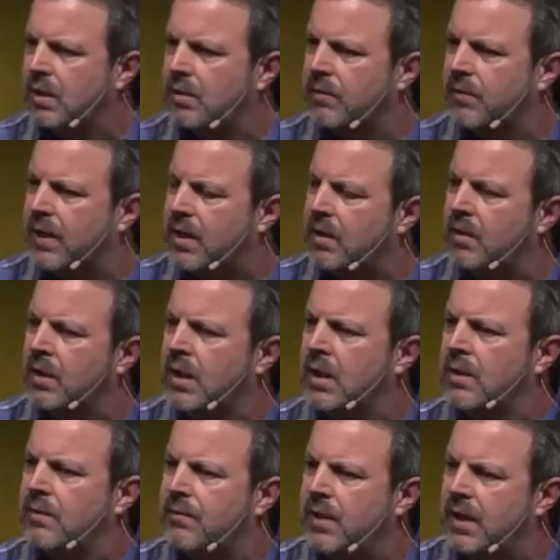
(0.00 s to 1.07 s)
they,
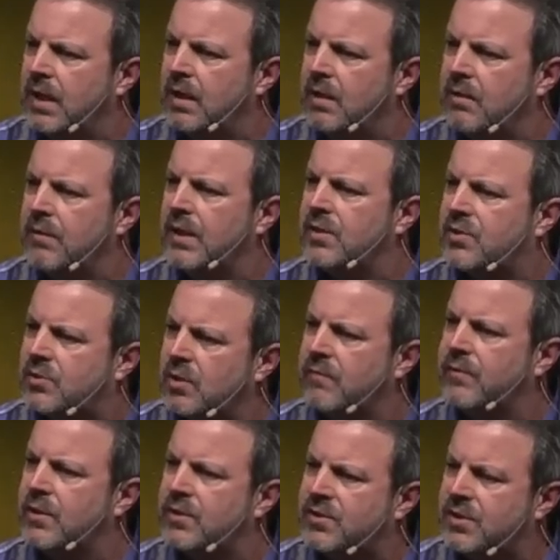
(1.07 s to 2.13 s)
they, they
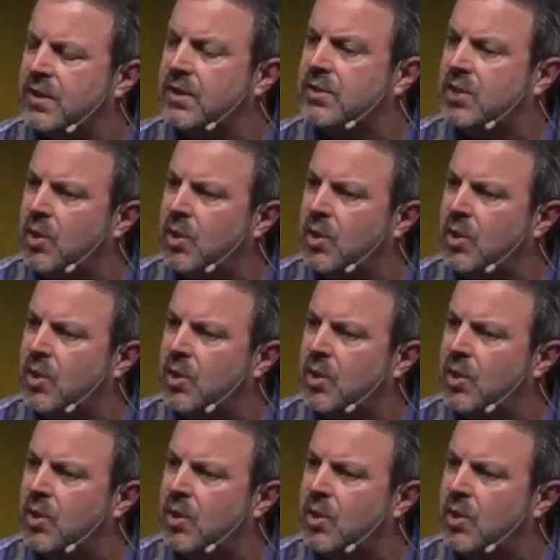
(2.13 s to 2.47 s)
serve their city